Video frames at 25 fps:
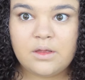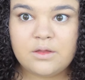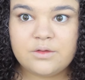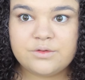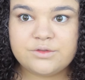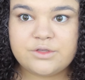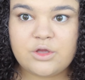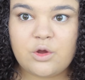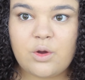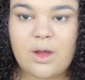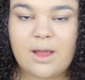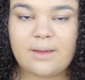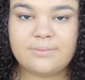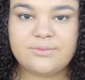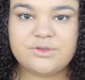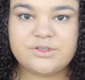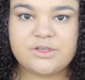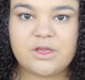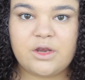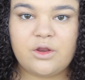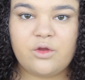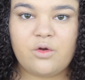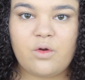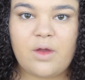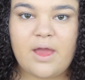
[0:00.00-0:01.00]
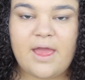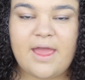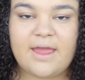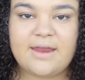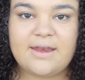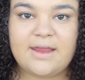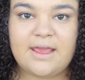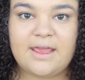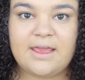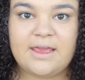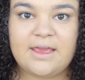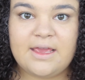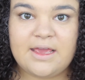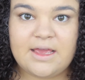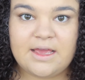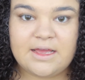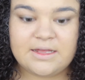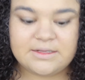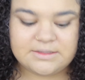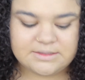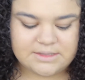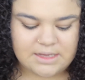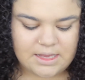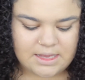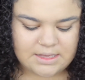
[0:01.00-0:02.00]
So I'm just going to go ahead
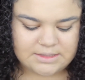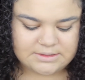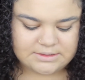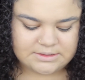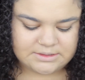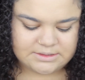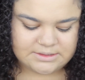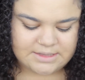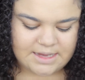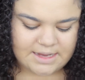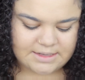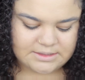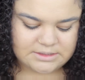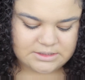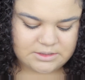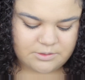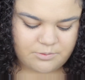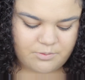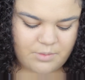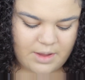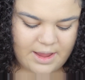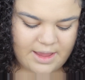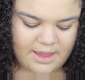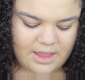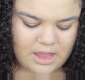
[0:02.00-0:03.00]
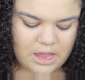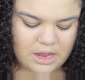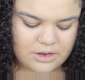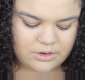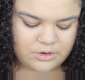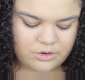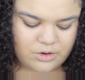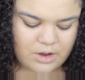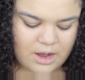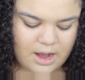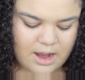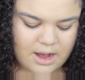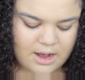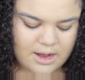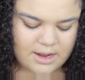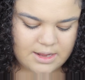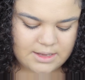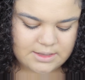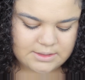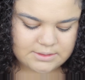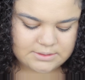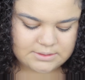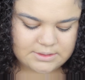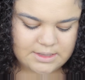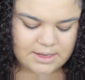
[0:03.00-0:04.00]
and set my under
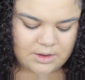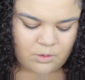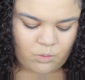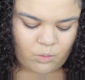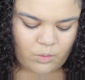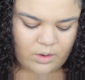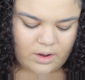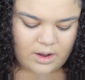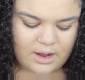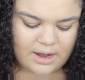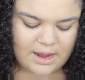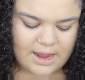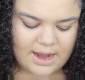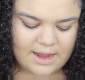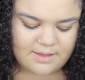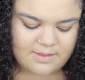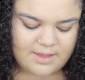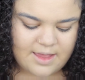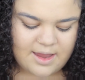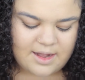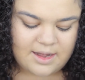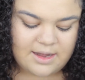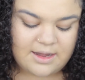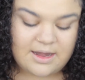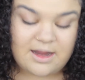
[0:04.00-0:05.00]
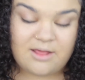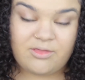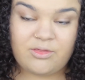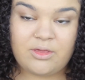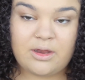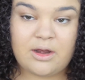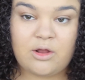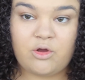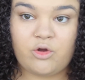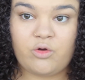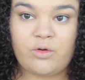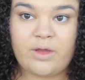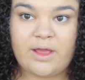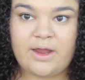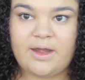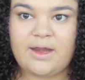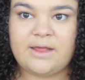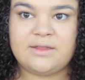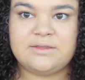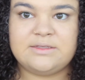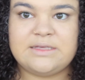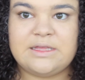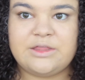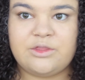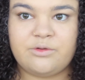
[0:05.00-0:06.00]
eyes and where I highlighted, and then I'll go ahead
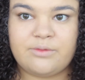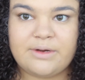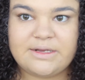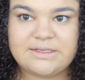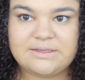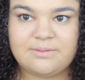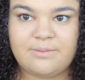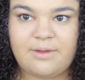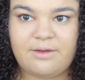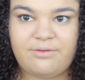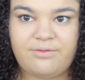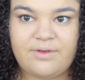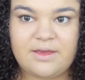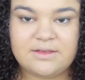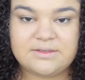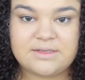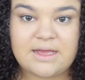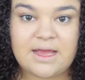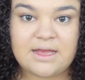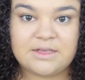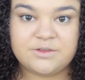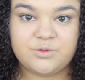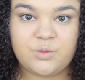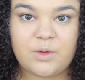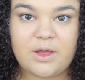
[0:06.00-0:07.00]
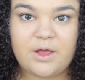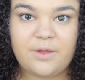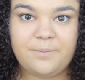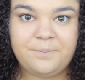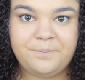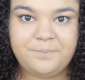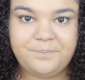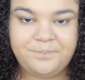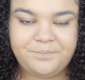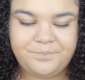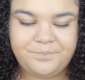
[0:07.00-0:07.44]
and set the rest of my face as well.